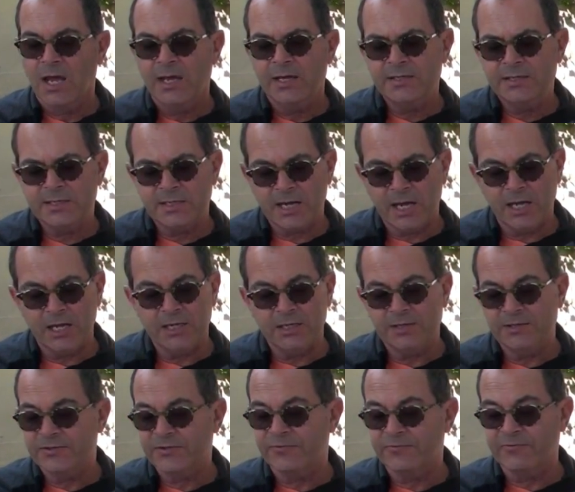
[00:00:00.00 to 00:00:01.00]
The
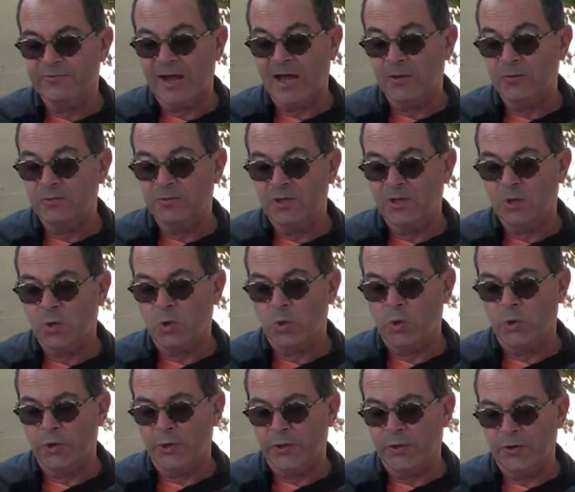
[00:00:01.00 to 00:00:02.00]
day is around the
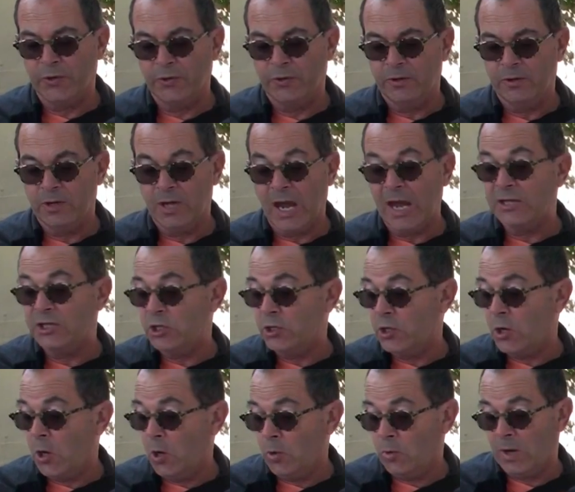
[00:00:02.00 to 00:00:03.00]
corner, and you
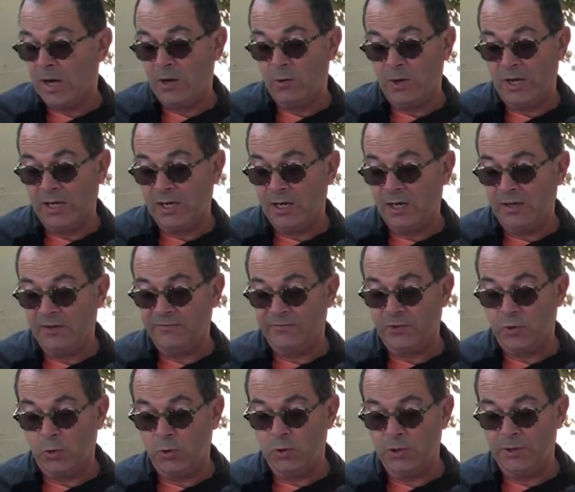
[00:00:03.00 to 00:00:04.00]
know how I love
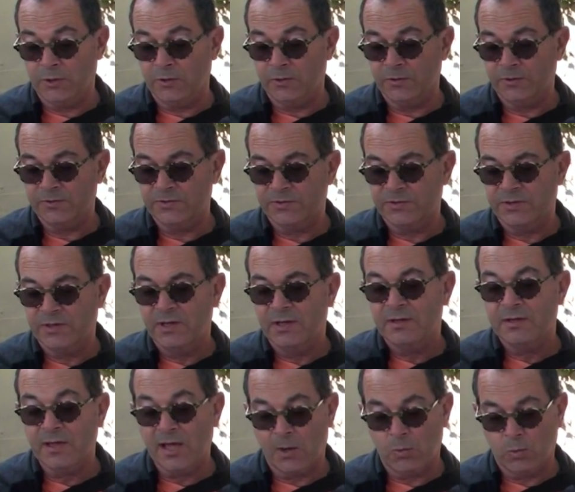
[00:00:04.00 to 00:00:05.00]
corners.
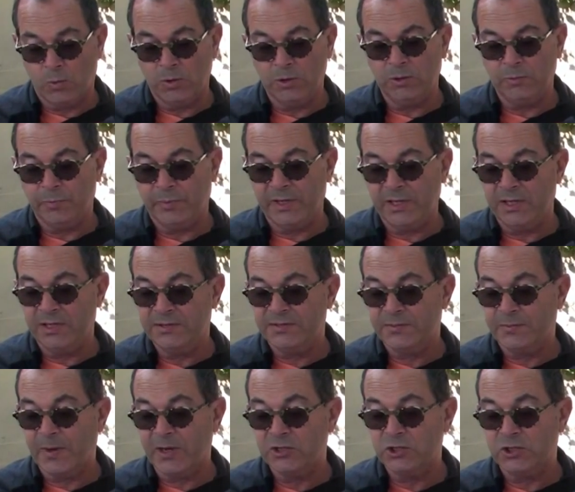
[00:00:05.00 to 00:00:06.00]
That will be
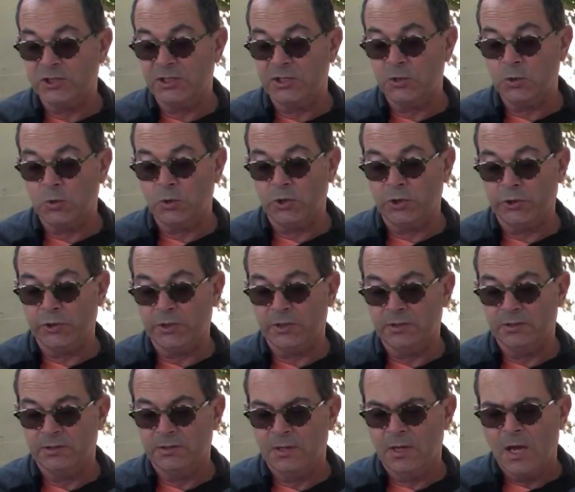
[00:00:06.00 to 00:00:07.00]
especially good.
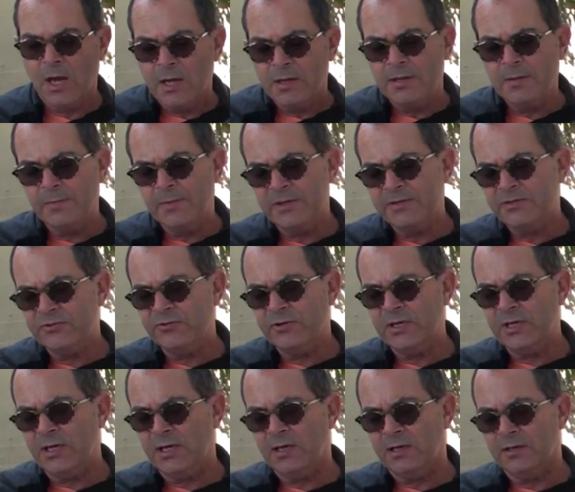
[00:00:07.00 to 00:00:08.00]
The
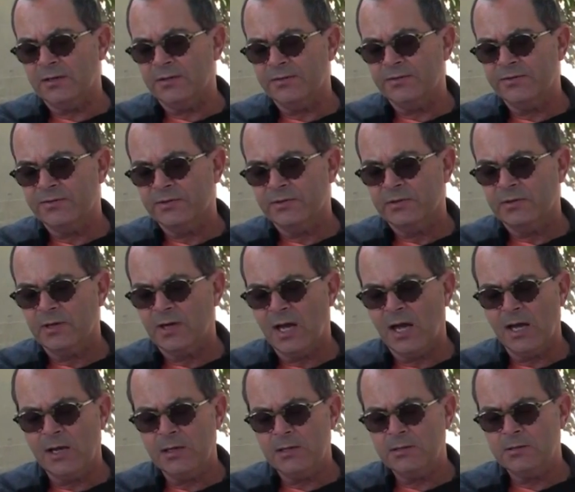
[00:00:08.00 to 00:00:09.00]
mystery is,
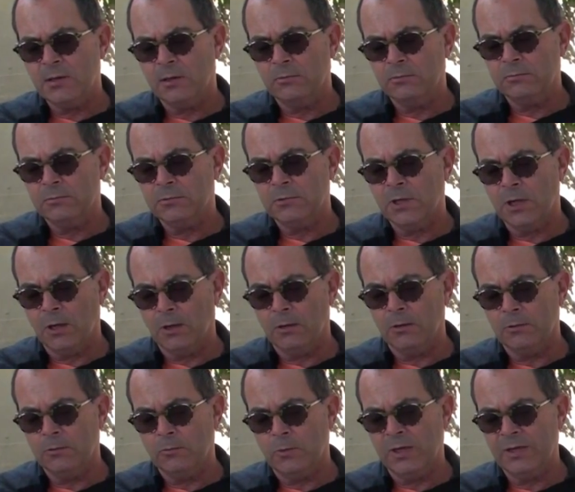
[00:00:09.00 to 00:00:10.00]
I don't
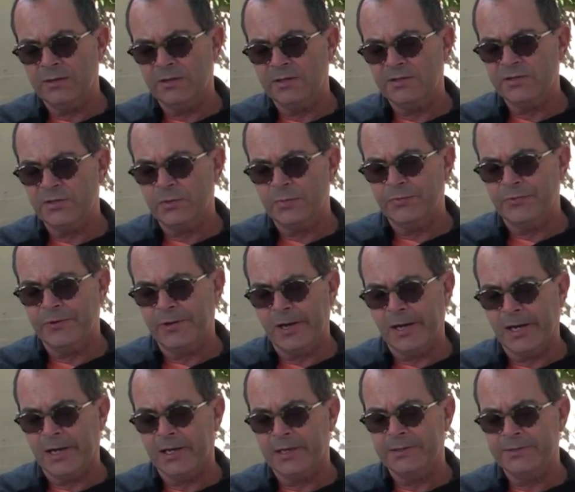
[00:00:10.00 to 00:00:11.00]
know what the
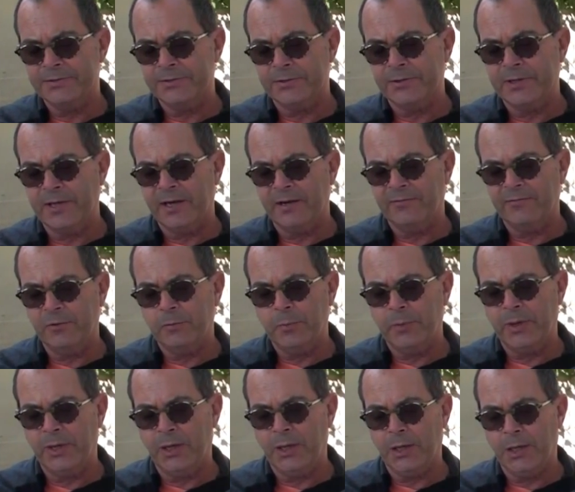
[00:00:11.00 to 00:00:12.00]
surprise could ever
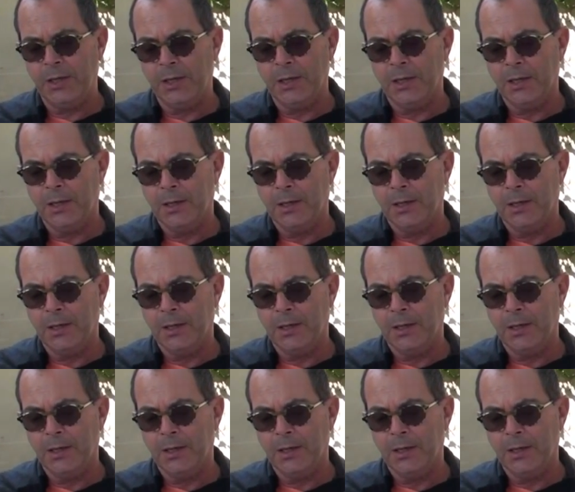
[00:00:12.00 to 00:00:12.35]
be.